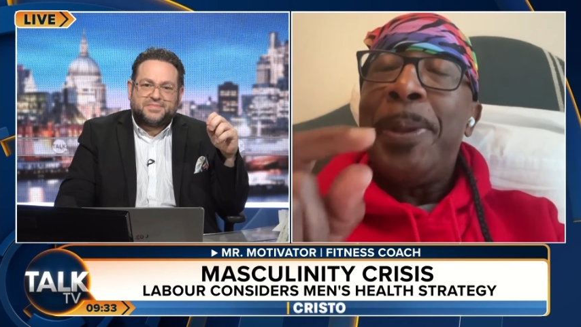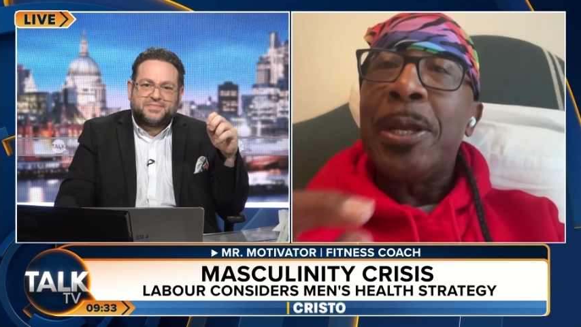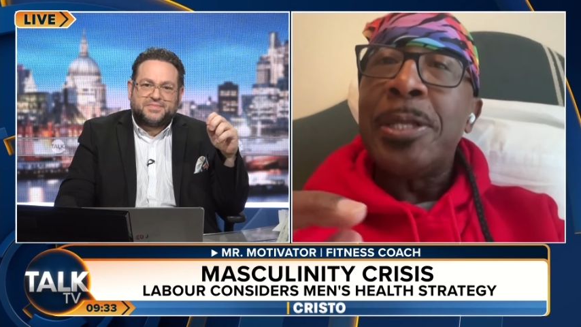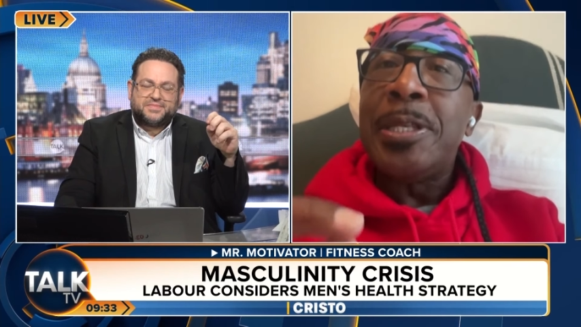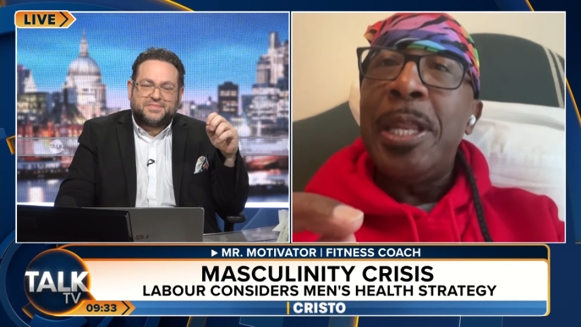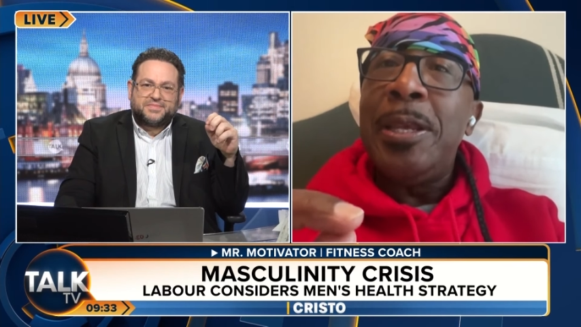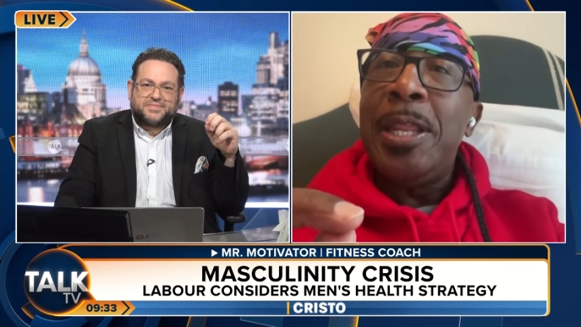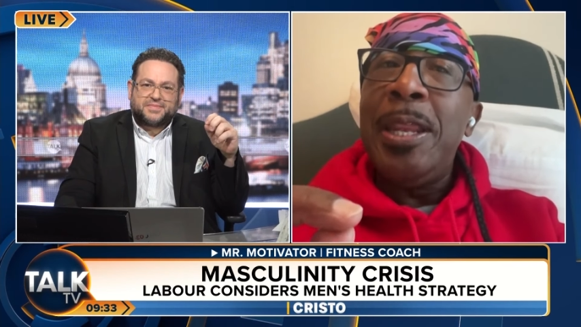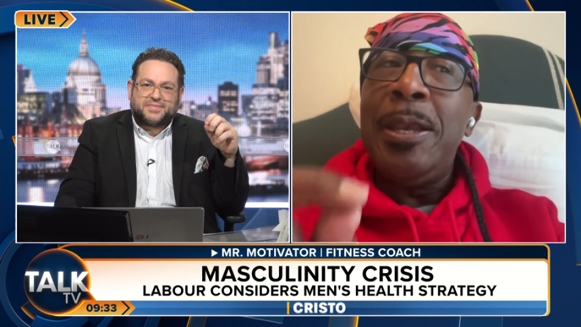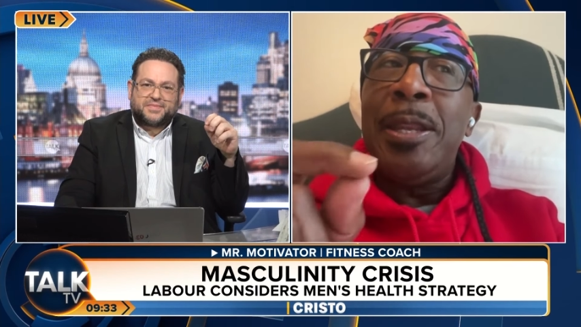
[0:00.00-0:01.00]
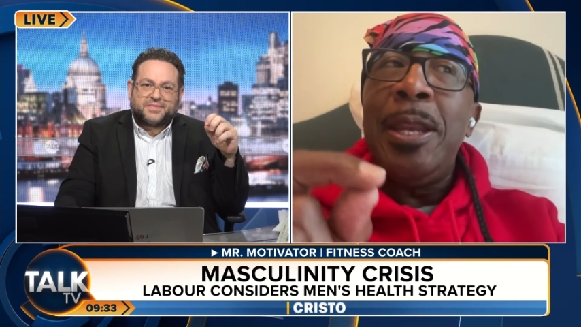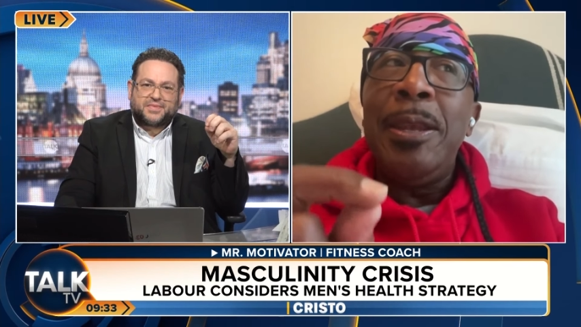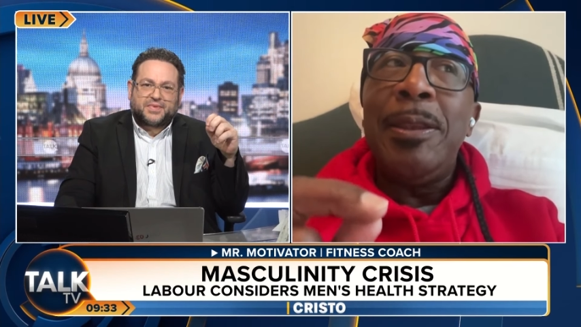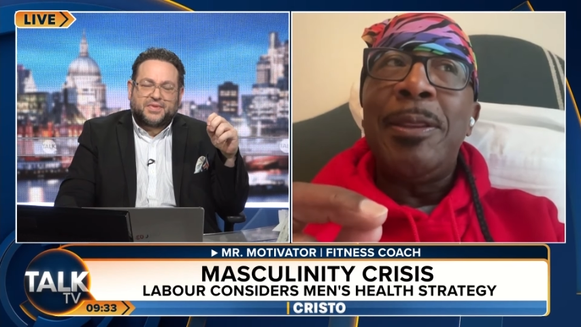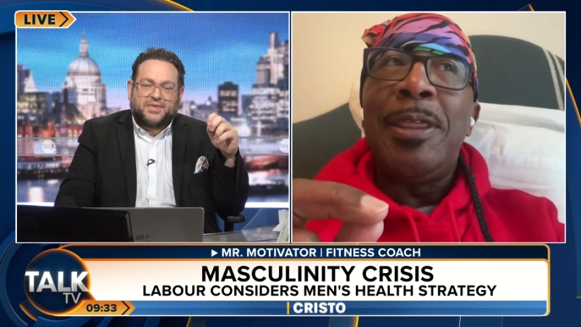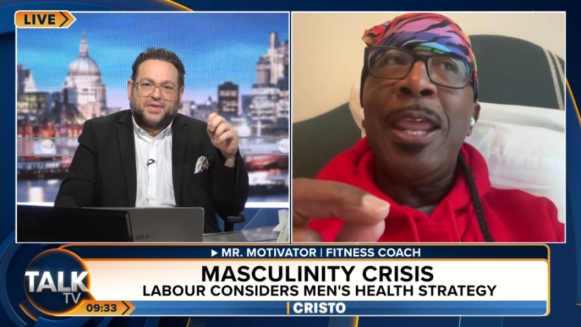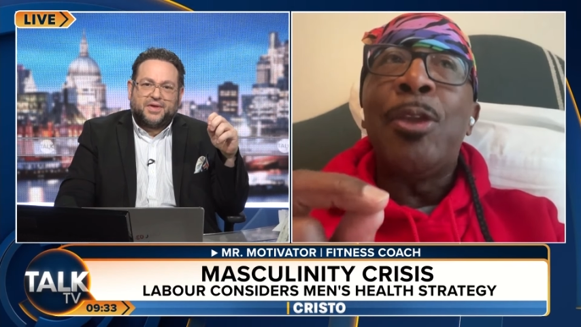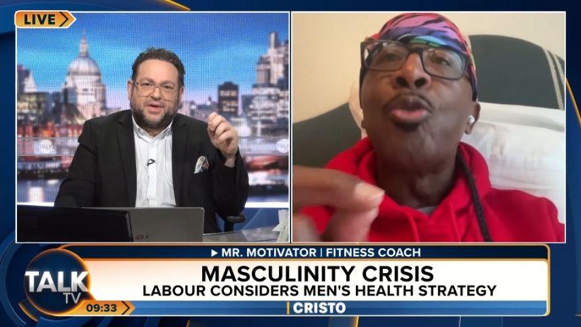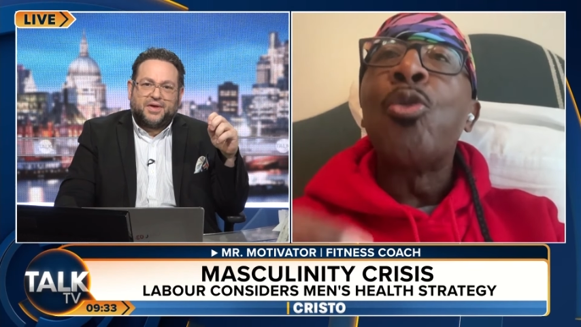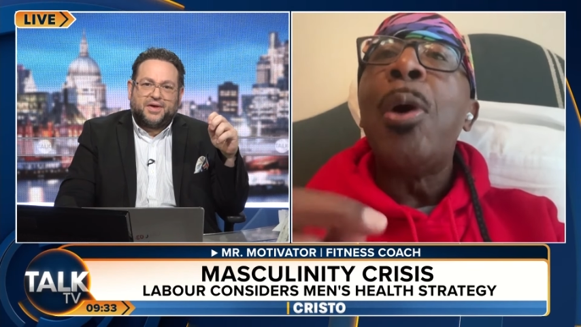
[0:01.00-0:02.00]
Speaker 1: because they, they, they,
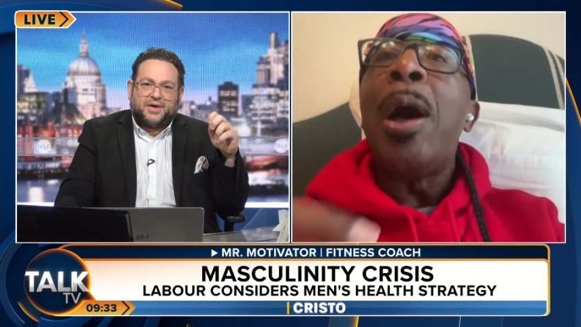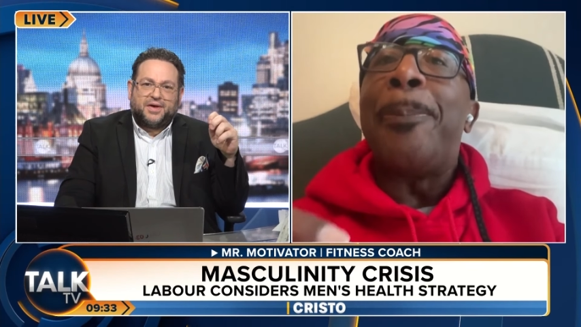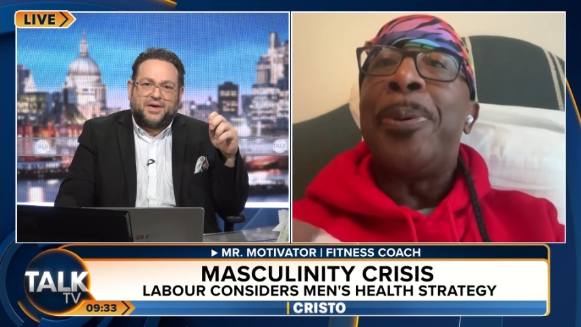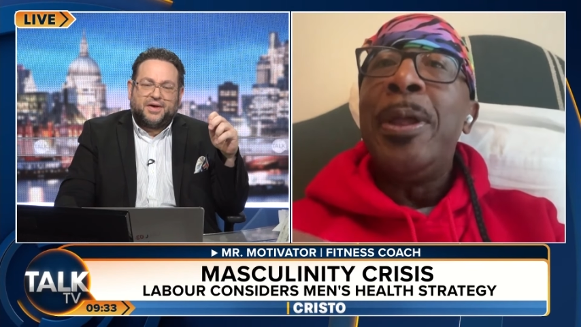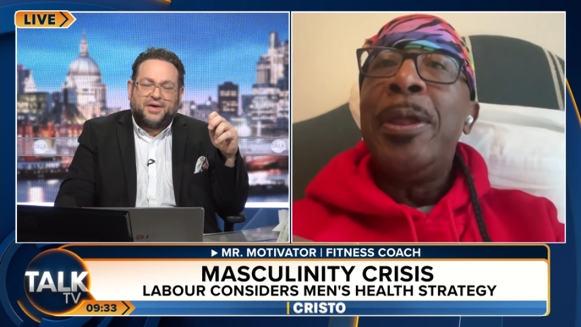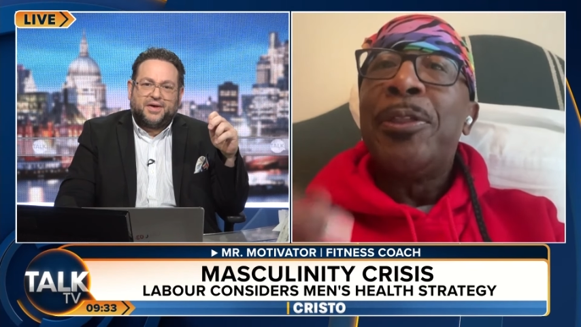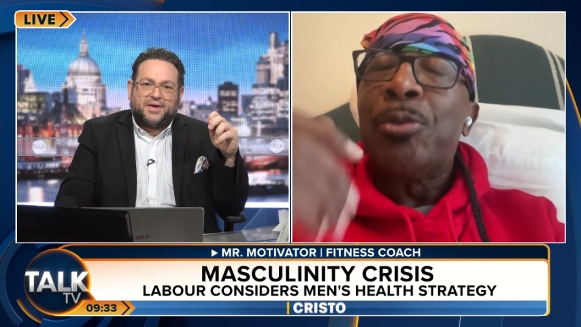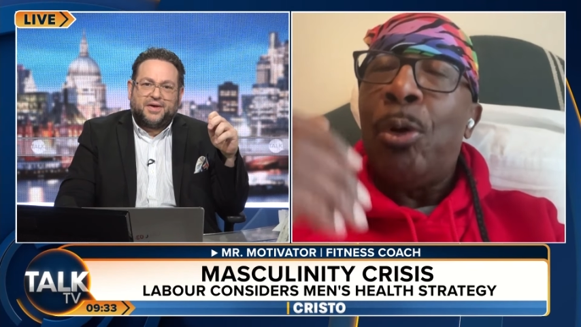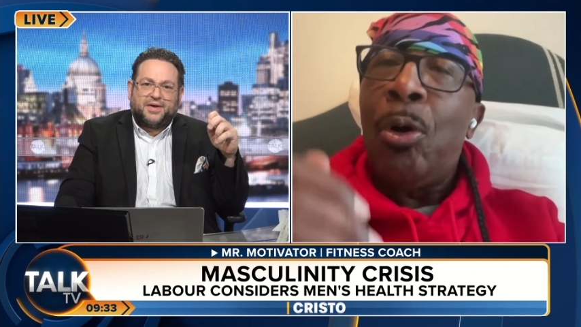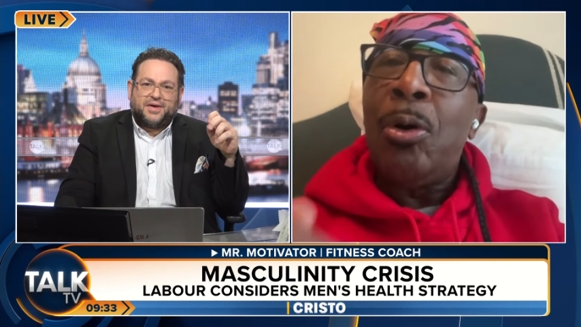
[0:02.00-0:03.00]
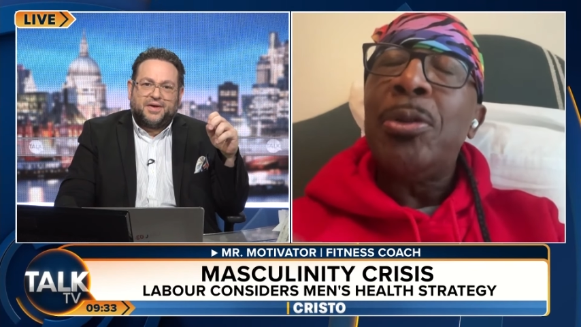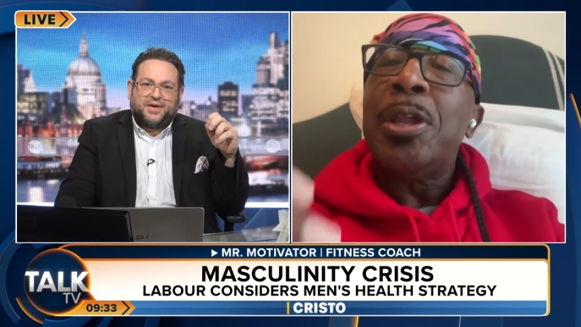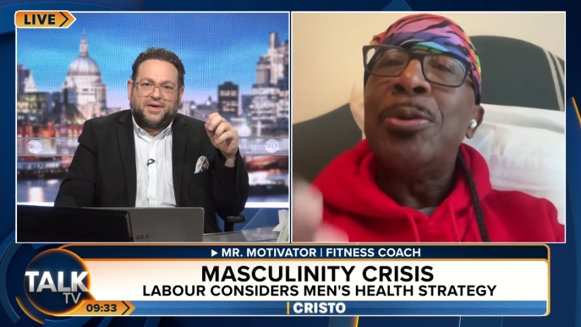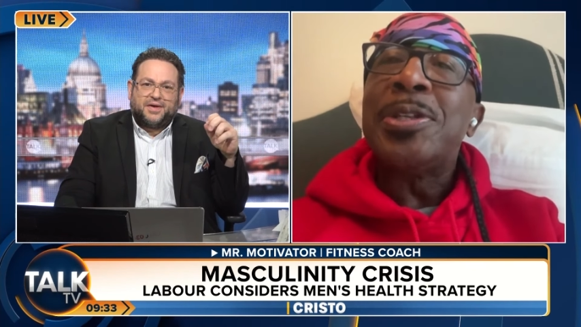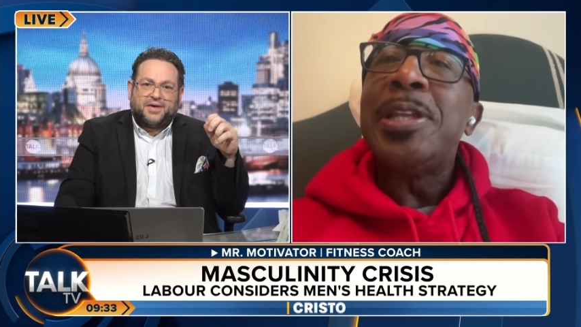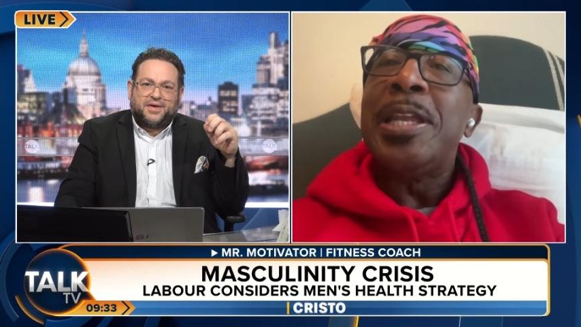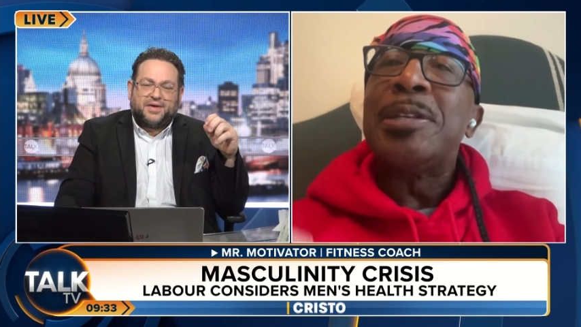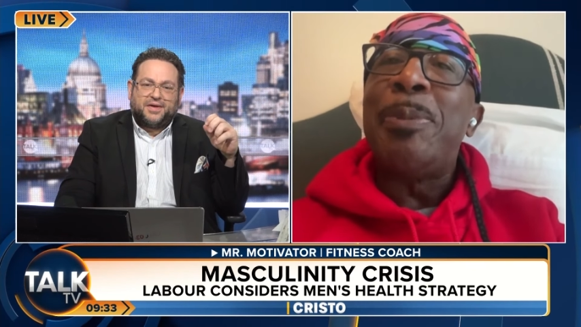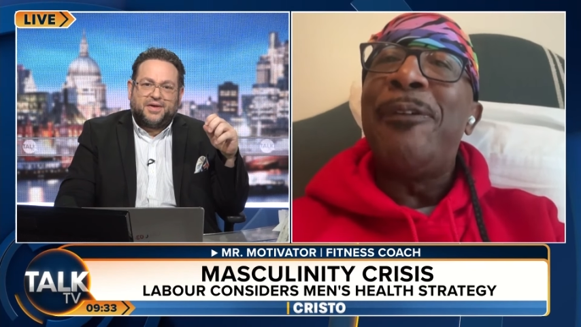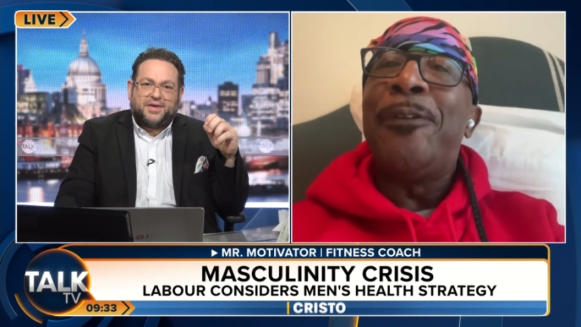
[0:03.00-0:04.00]
they grew up through all those
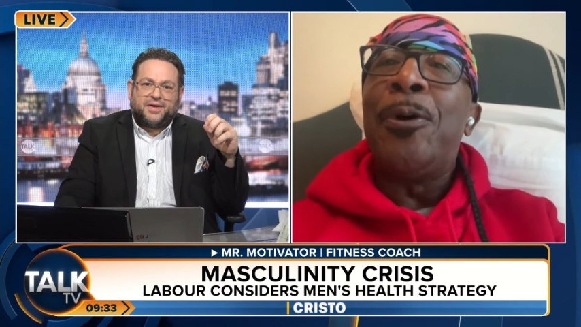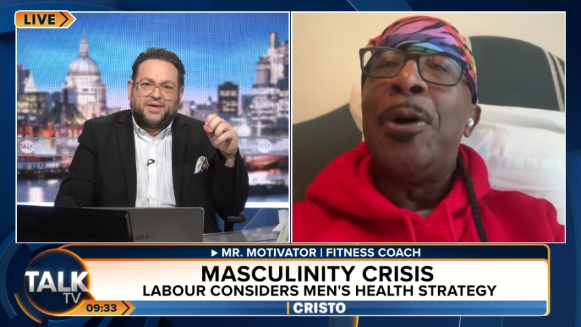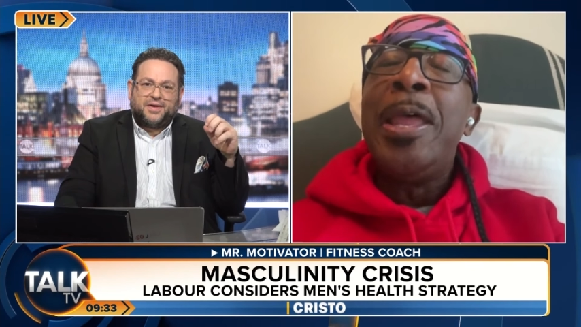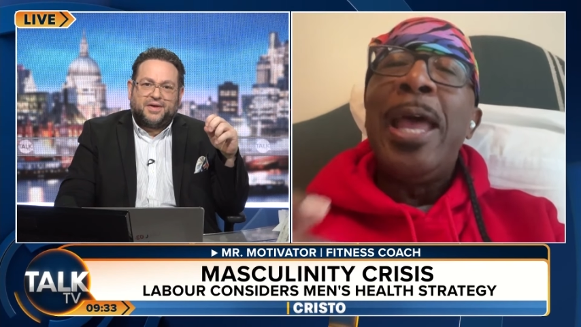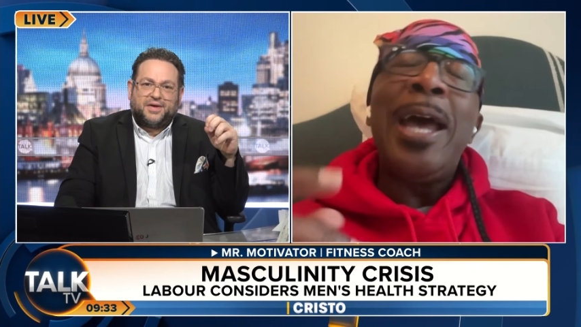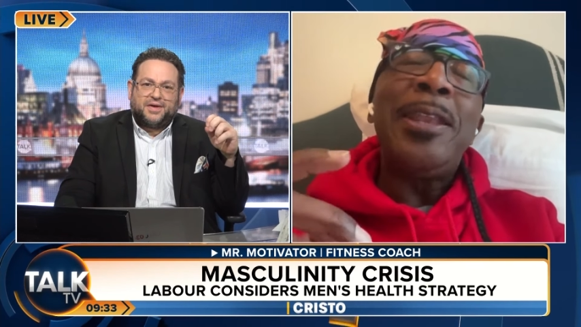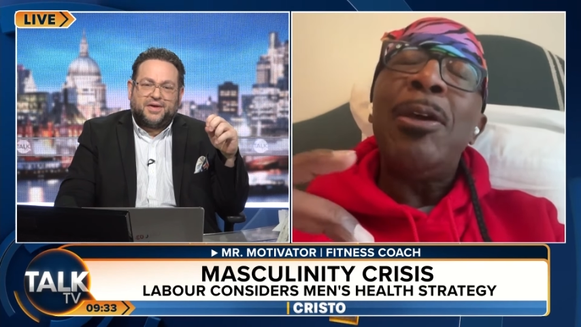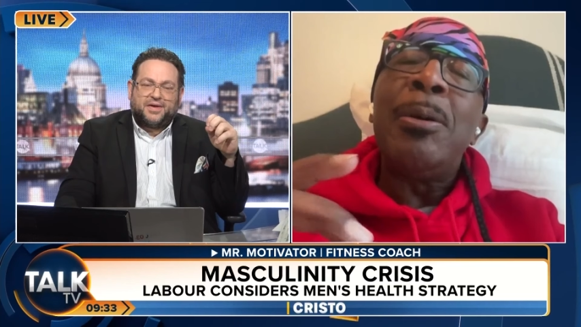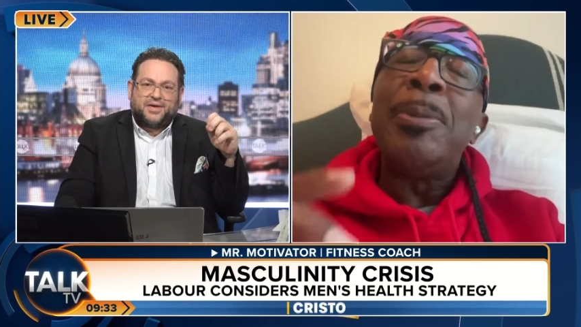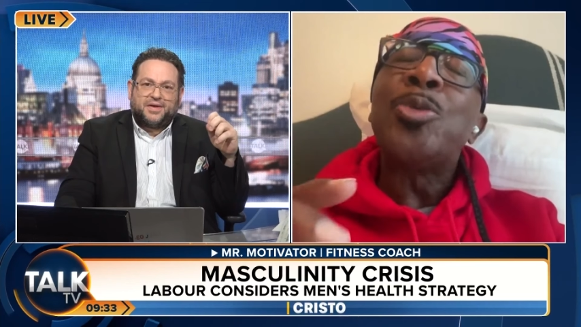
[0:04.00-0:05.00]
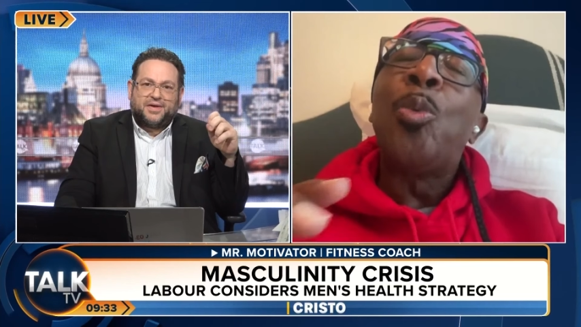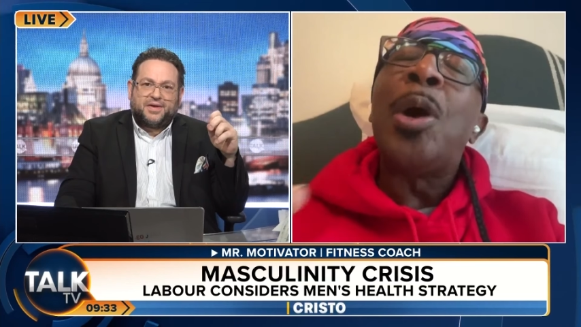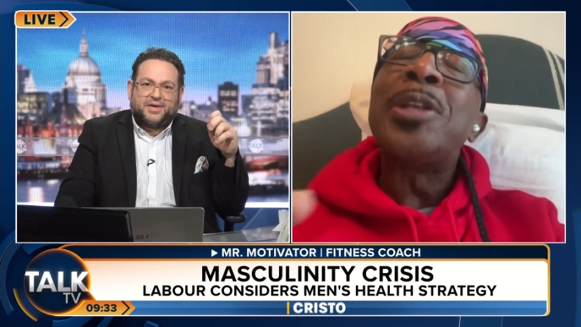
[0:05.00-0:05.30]
things before and they almost